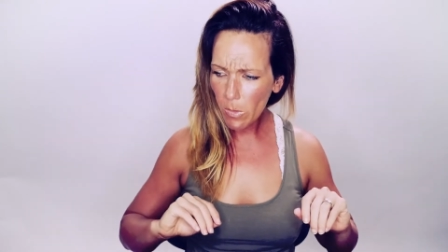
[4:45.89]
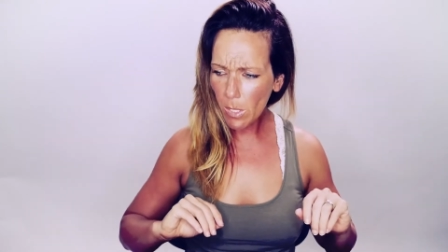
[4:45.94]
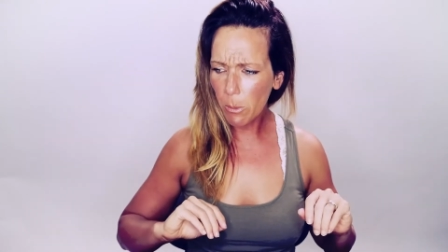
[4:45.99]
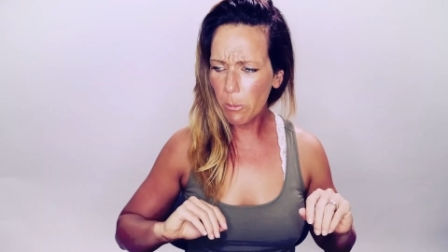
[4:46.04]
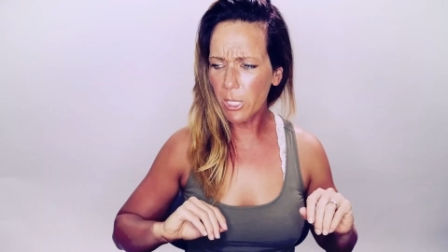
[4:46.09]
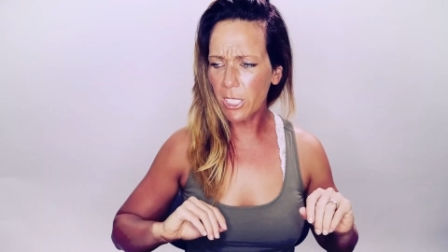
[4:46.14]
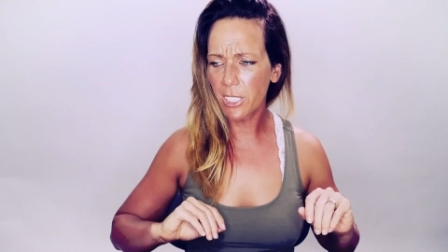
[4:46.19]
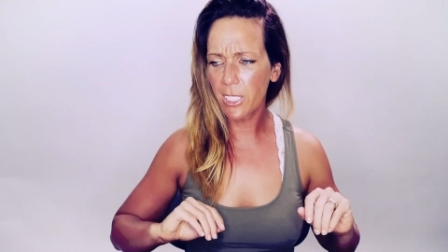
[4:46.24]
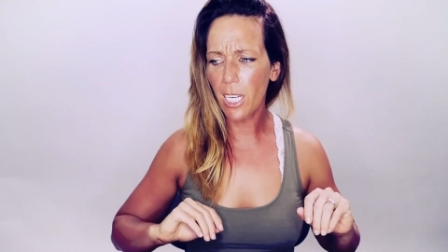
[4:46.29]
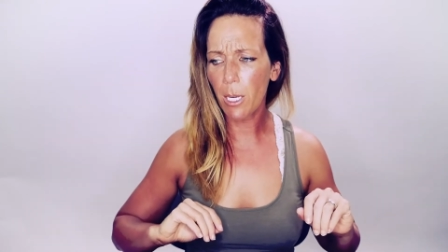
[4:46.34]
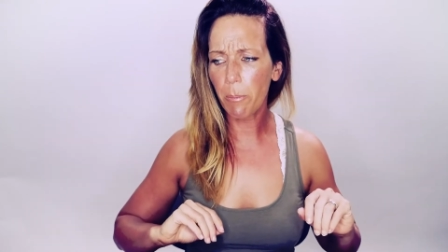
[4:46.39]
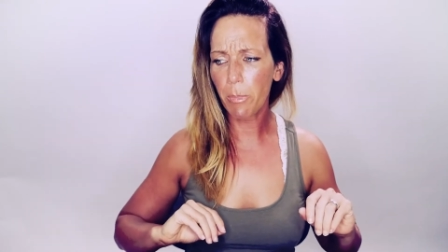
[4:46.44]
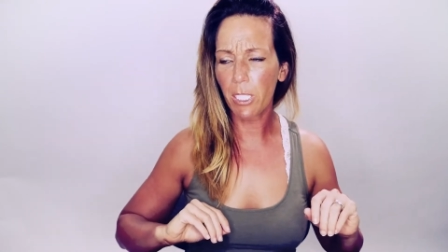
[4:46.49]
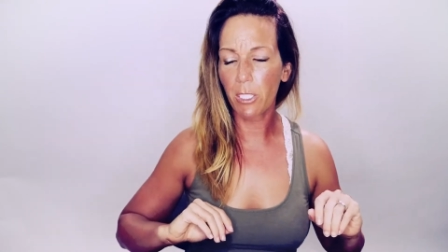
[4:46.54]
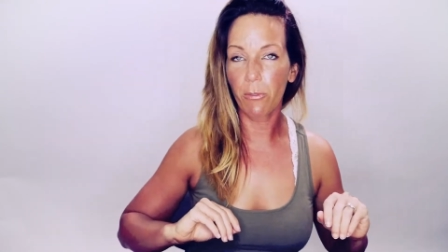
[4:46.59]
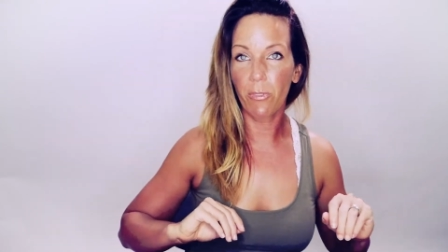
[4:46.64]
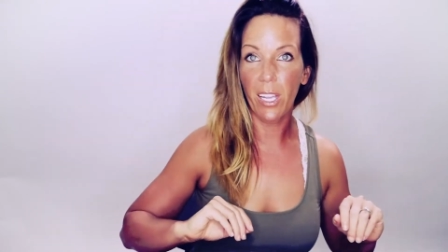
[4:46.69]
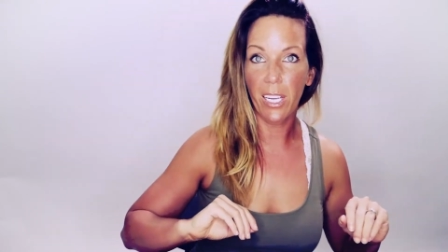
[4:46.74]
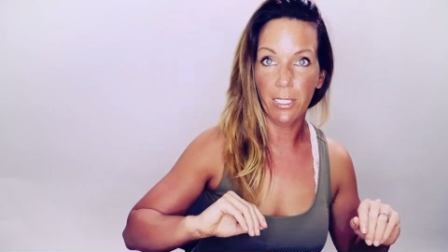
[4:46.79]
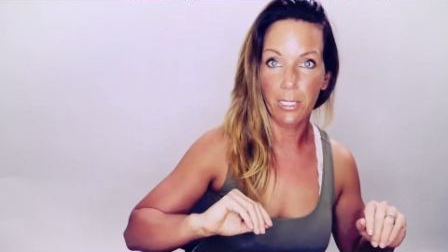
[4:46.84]
I'm going to stop
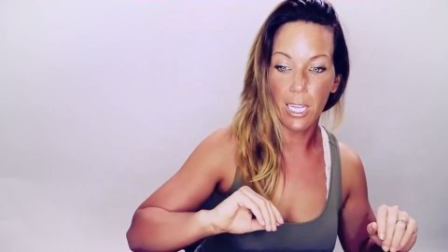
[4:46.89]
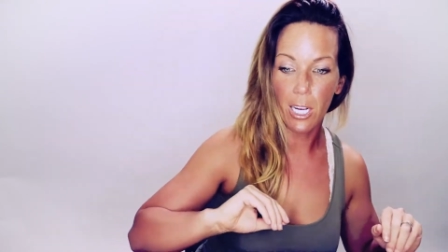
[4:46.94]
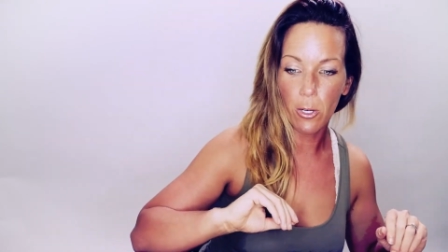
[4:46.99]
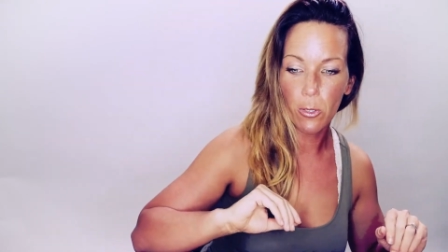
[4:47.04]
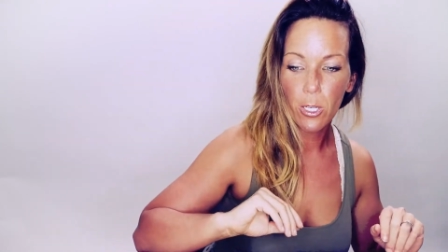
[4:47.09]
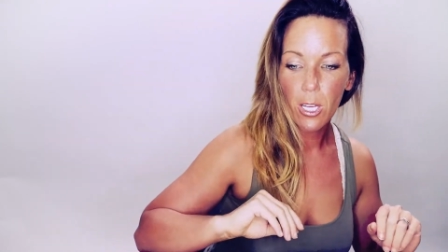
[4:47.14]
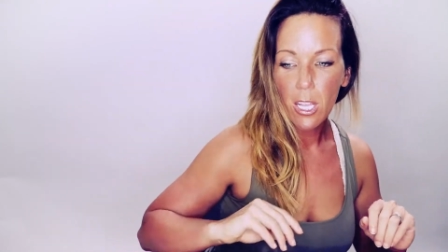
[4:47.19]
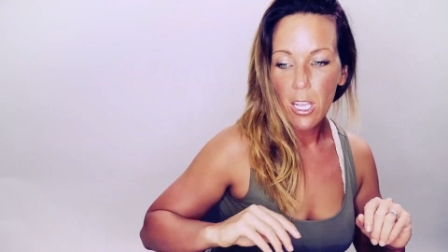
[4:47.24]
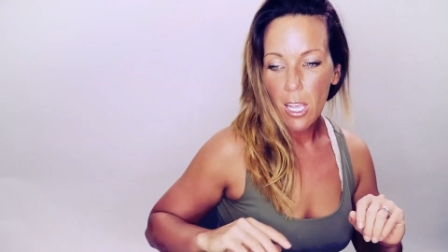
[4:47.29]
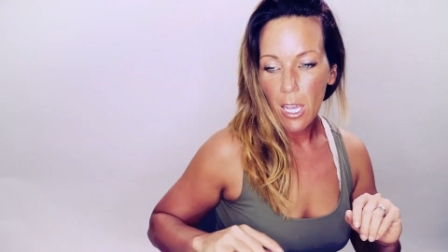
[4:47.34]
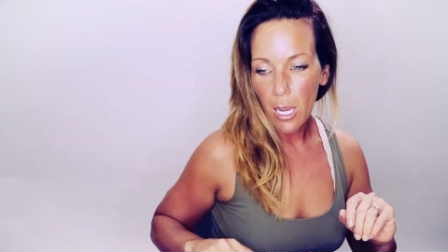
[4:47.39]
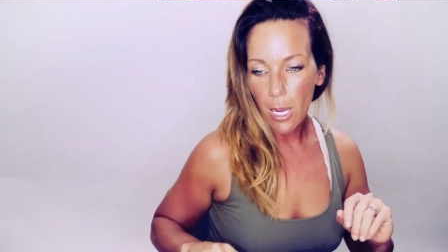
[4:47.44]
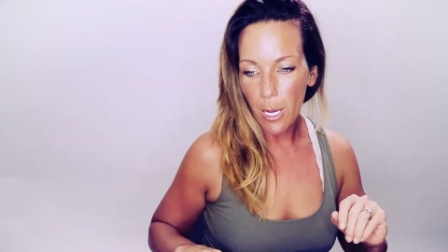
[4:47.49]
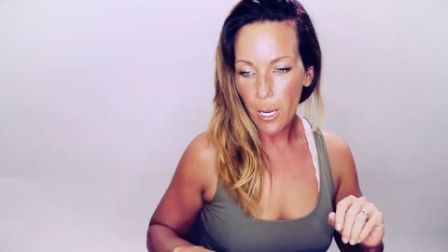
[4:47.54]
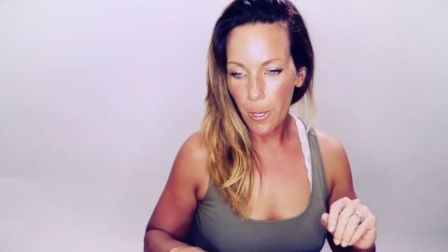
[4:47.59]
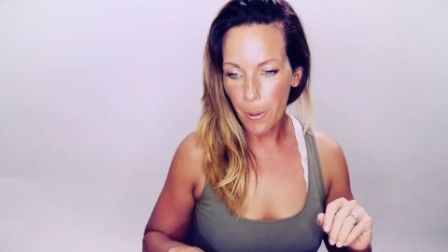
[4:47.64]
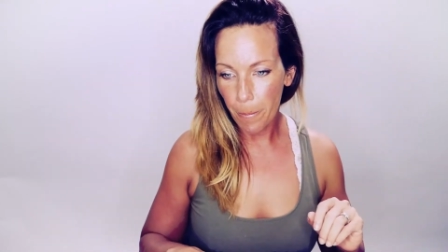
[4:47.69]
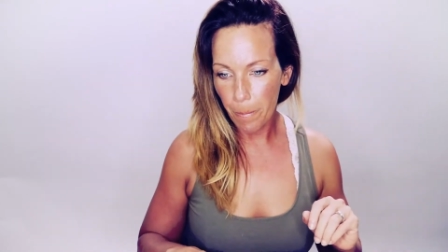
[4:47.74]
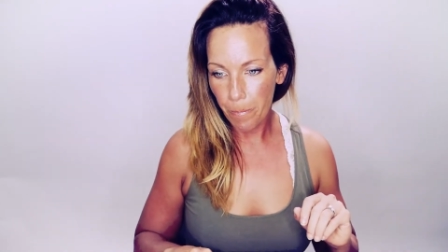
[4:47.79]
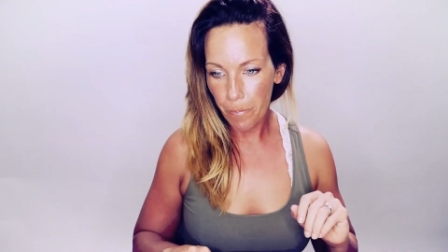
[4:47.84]
being vague now.
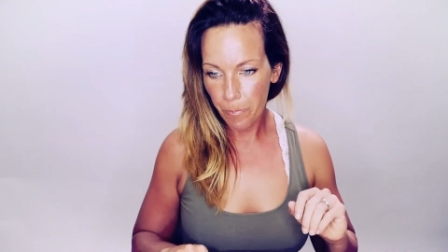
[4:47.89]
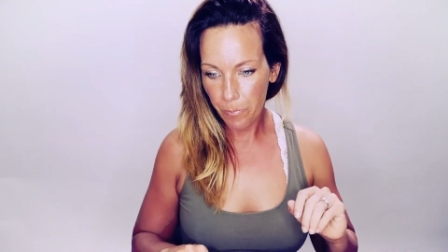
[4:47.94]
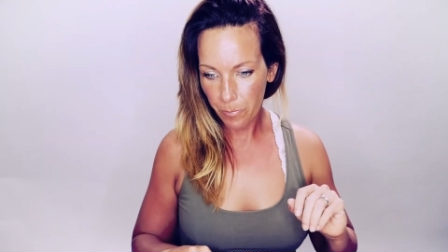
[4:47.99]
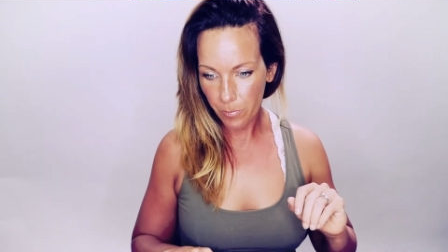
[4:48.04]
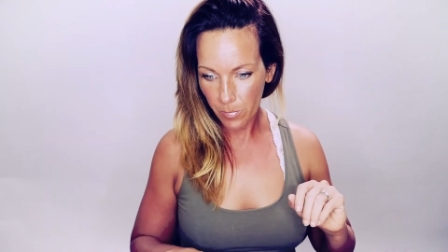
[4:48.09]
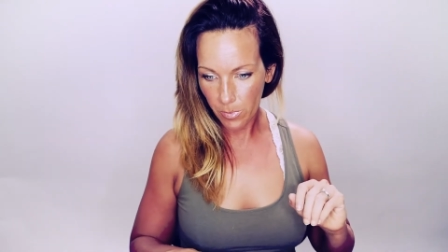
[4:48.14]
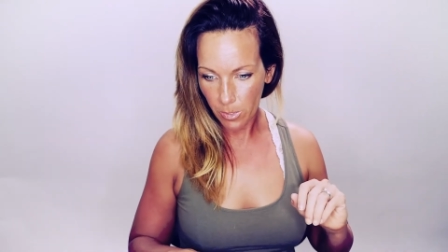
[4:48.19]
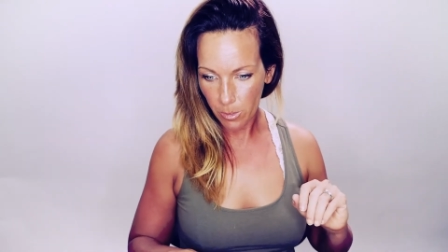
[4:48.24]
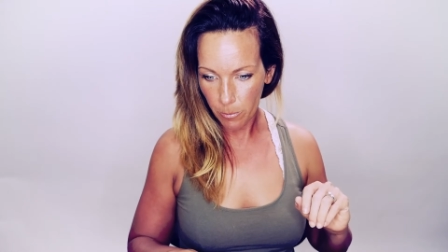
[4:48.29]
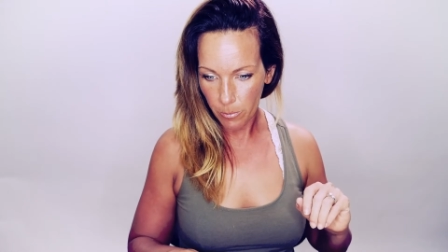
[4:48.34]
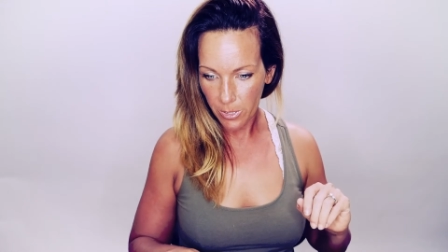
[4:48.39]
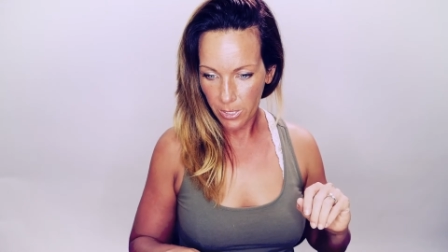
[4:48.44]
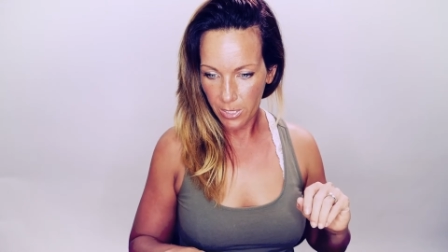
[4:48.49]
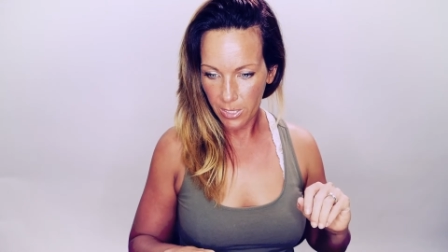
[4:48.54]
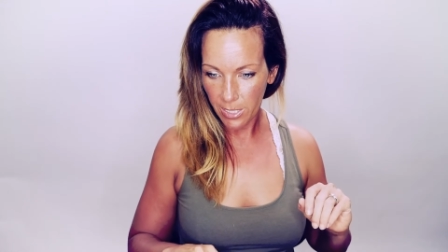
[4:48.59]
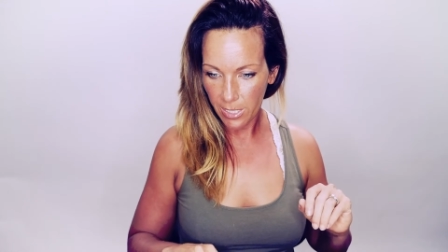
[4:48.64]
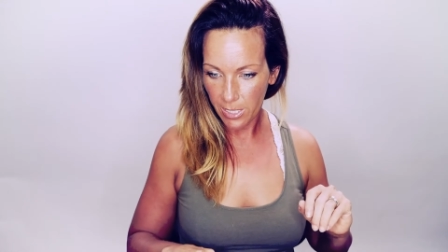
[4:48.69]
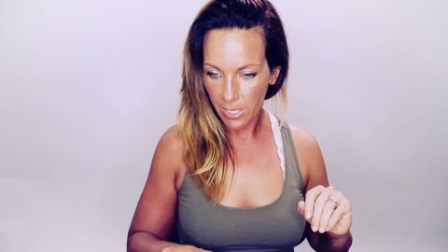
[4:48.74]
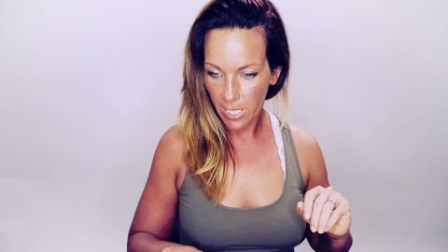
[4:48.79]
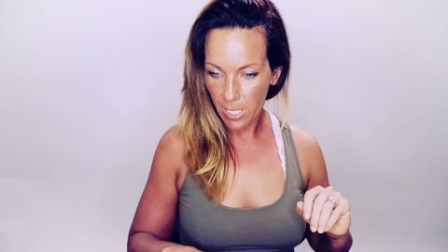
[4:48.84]
Let me
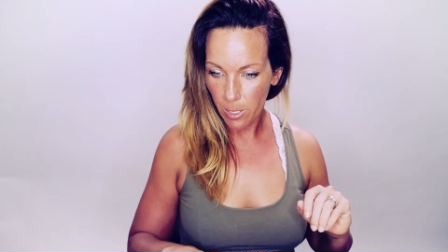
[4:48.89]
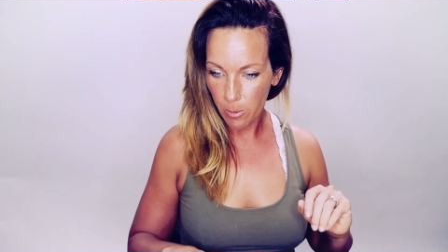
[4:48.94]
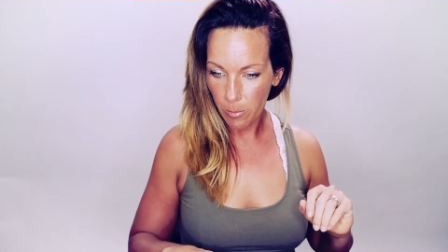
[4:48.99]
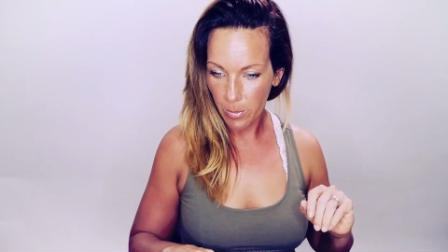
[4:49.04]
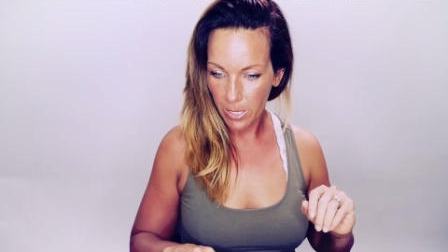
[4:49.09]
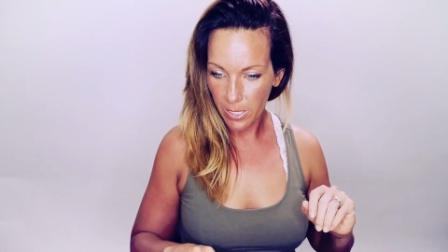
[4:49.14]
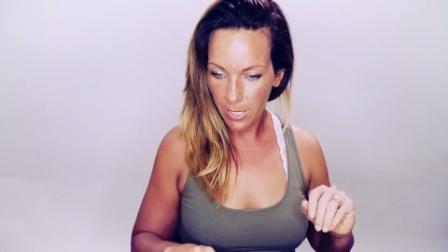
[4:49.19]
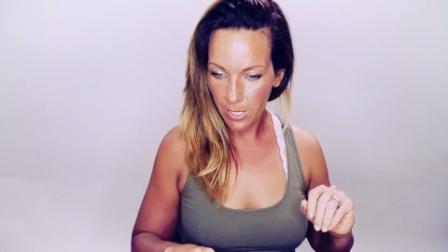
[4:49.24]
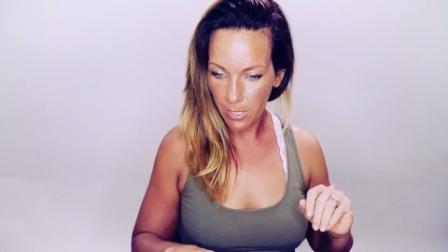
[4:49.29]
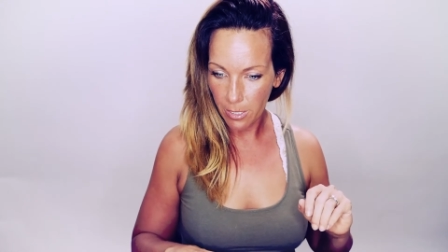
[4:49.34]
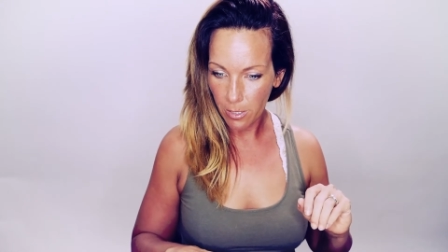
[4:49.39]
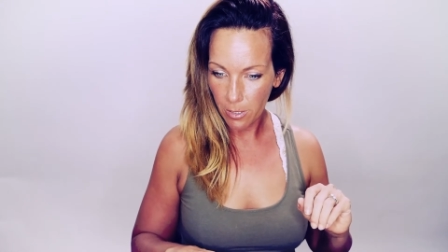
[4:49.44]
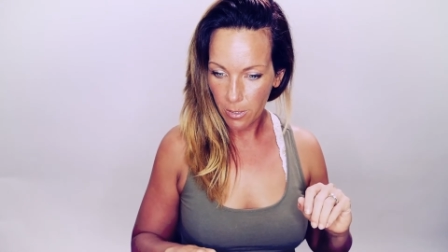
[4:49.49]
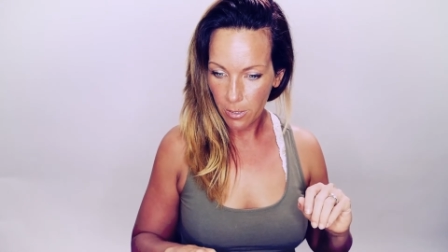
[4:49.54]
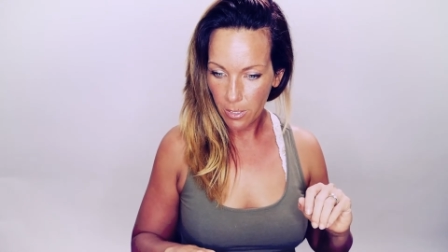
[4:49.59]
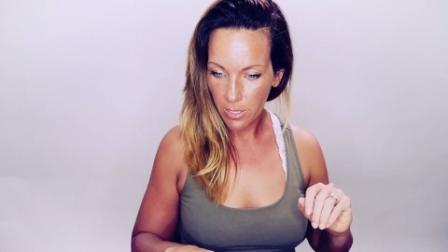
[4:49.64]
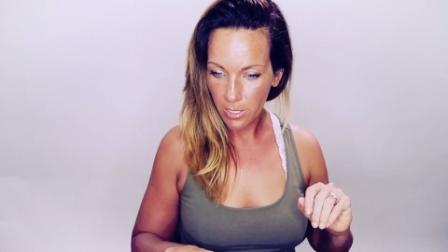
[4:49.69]
see. Anybody?